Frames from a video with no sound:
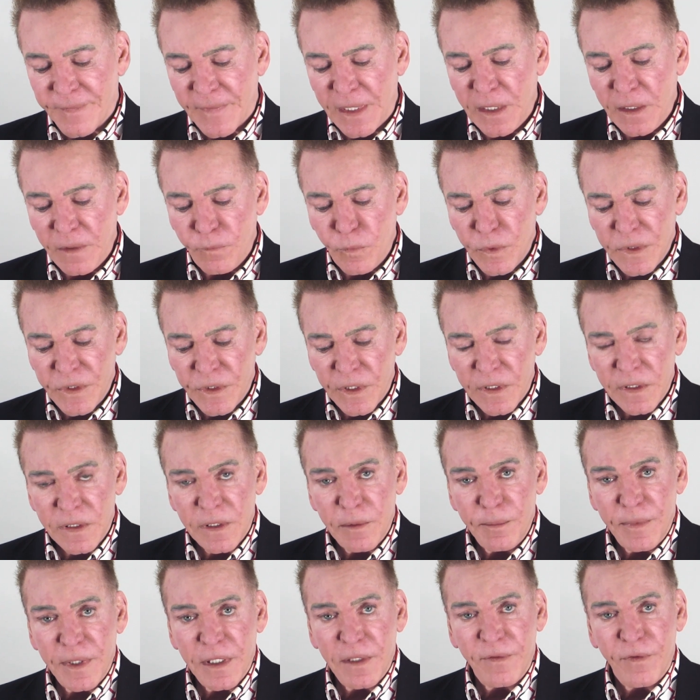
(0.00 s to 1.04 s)
It was just
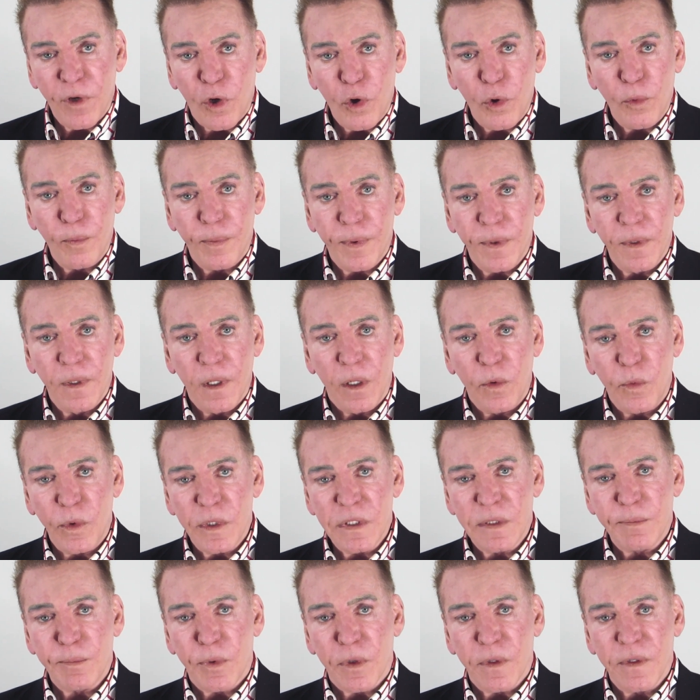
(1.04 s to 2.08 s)
a bit of hope, a
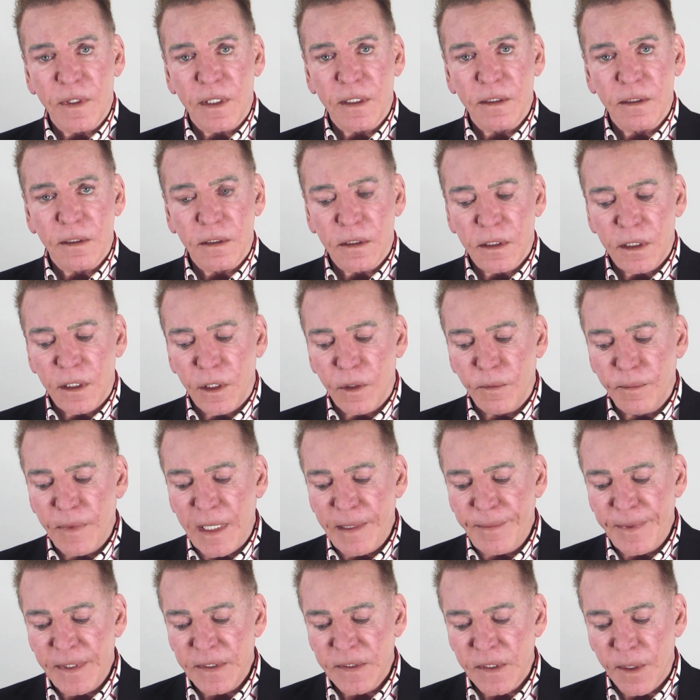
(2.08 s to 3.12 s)
whisper that, you know,
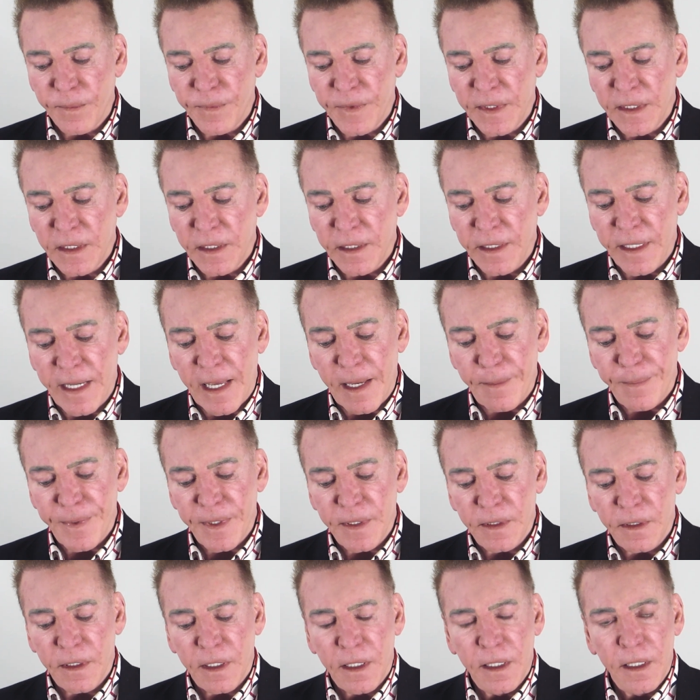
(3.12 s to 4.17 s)
maybe something could
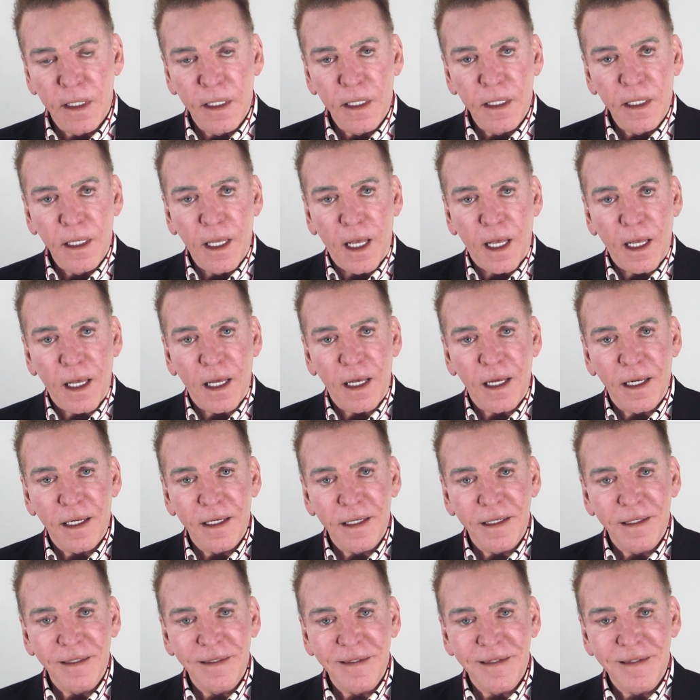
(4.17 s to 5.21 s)
happen.
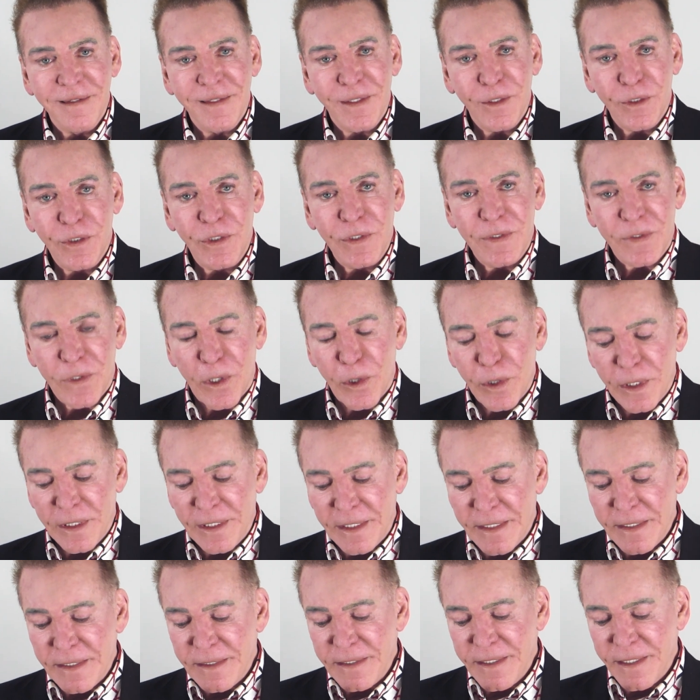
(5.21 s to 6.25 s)
Uh, so she started
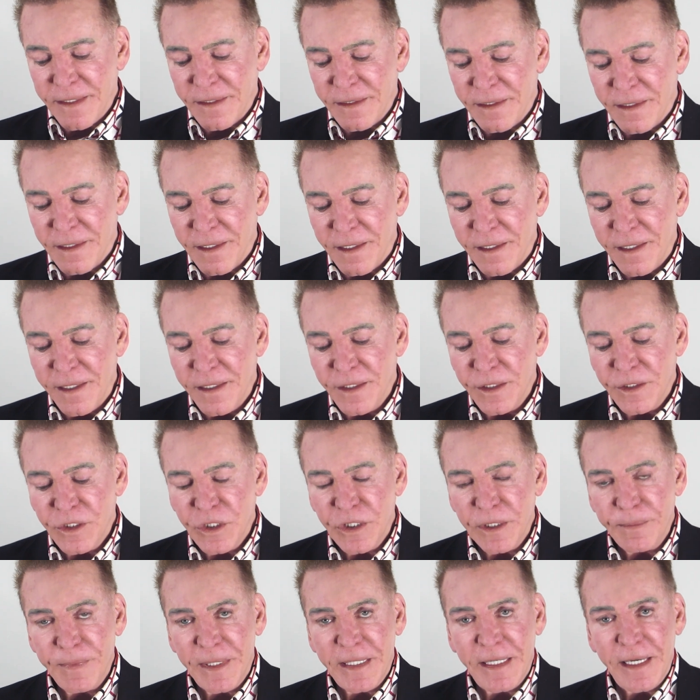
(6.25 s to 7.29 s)
listening, and
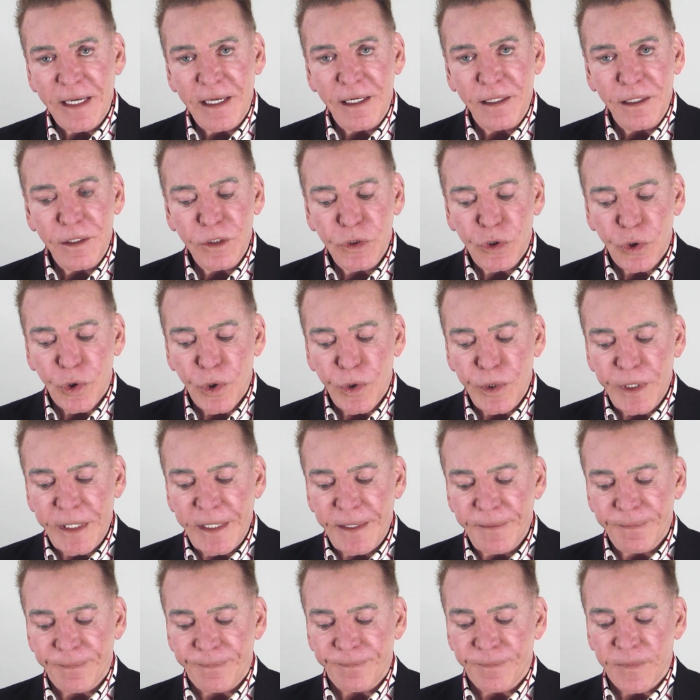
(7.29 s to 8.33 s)
she began a
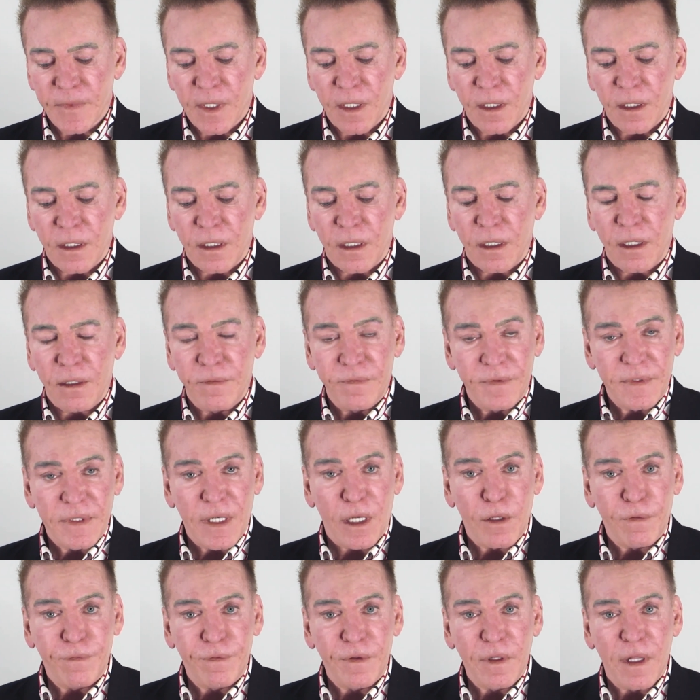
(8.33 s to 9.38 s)
journey of
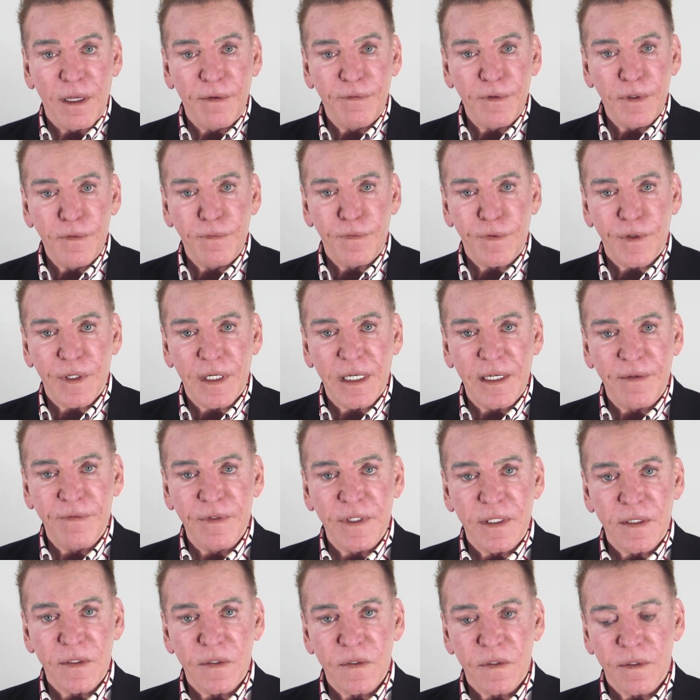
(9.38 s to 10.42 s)
self-love and
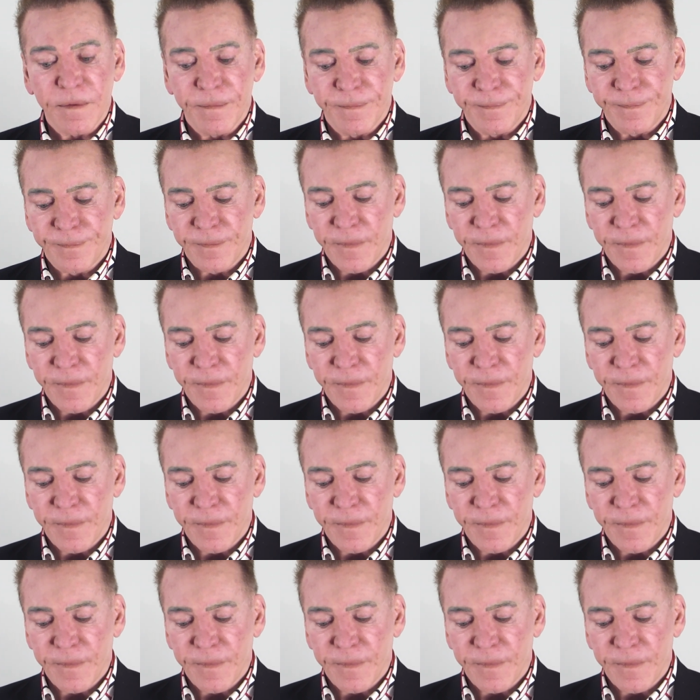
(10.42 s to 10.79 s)
forgiveness.